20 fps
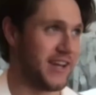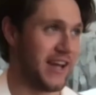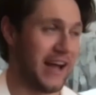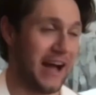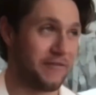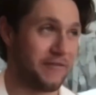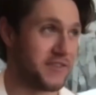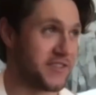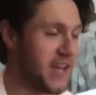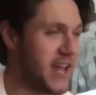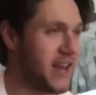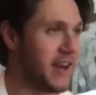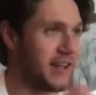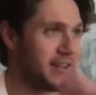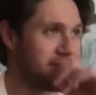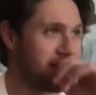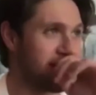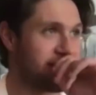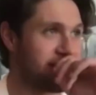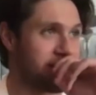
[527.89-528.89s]
I haven't seen it
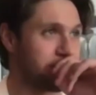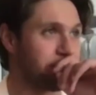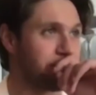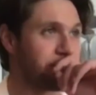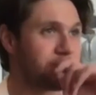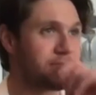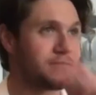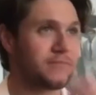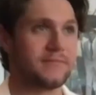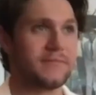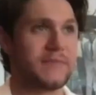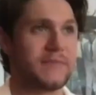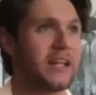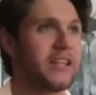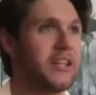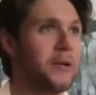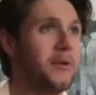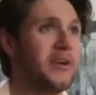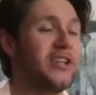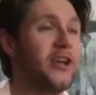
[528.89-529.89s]
since
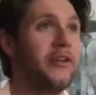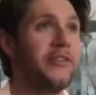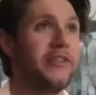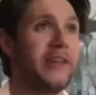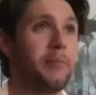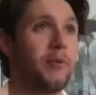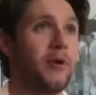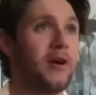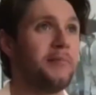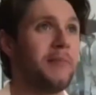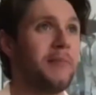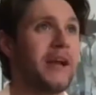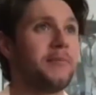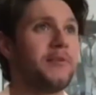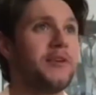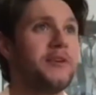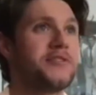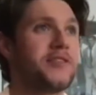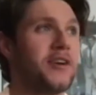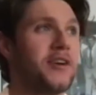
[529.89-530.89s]
they were done. They brought Madame
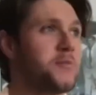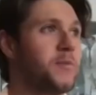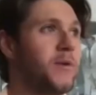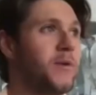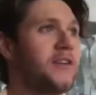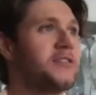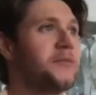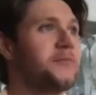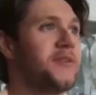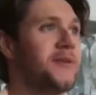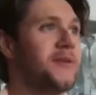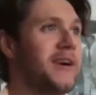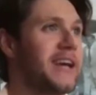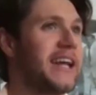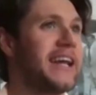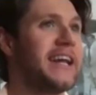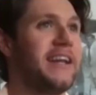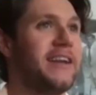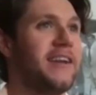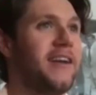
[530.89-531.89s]
Tussauds brought them to our
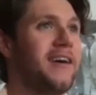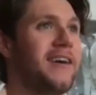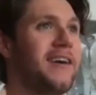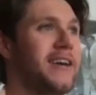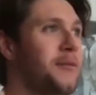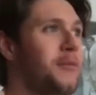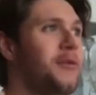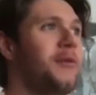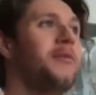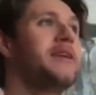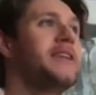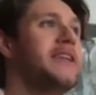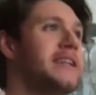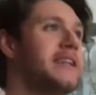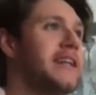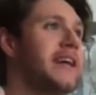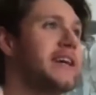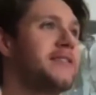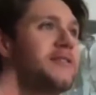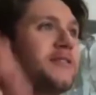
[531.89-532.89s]
gig in Nottingham when we did
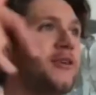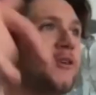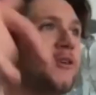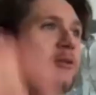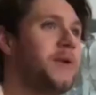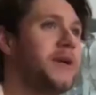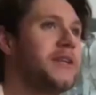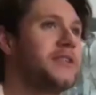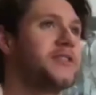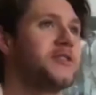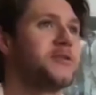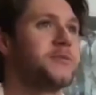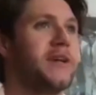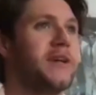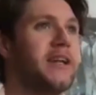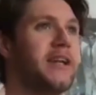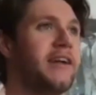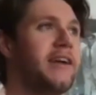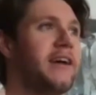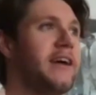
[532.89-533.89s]
like the whole pictures with
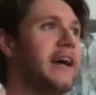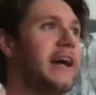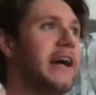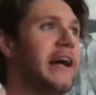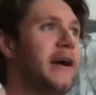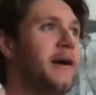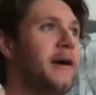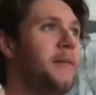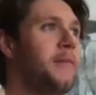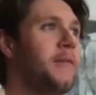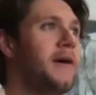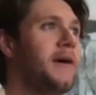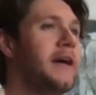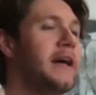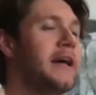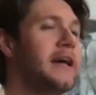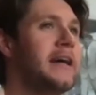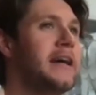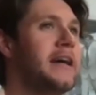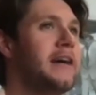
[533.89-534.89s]
it,
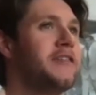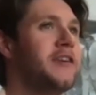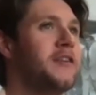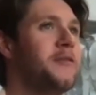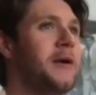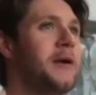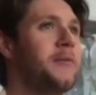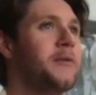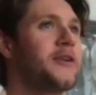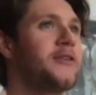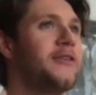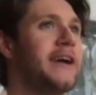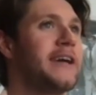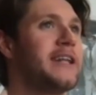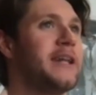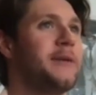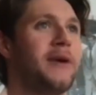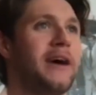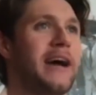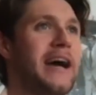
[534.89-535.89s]
if I remember
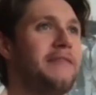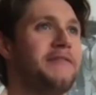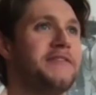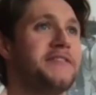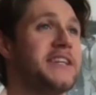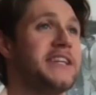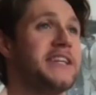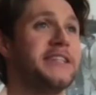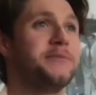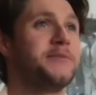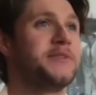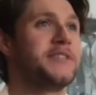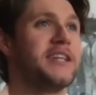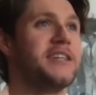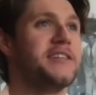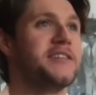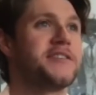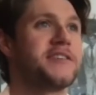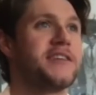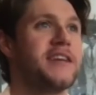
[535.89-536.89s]
correctly. But I haven't seen them
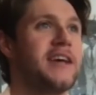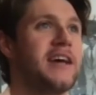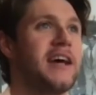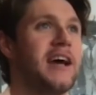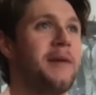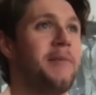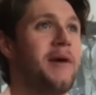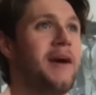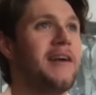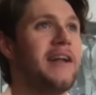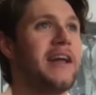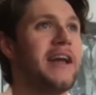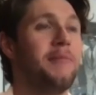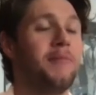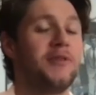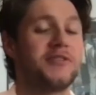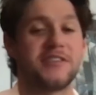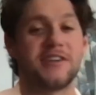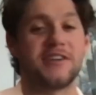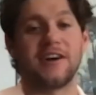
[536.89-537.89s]
since. Apparently, it
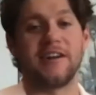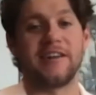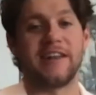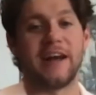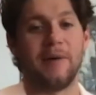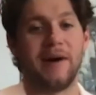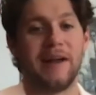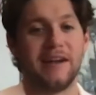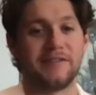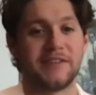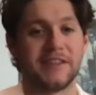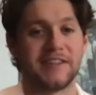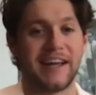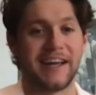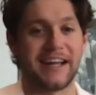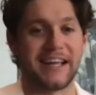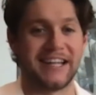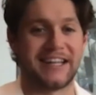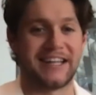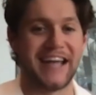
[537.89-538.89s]
mustn't have gone that well if they're
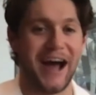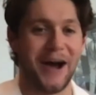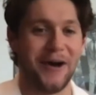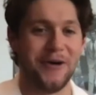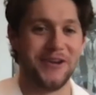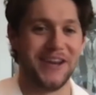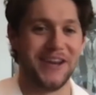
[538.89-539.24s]
taking it down.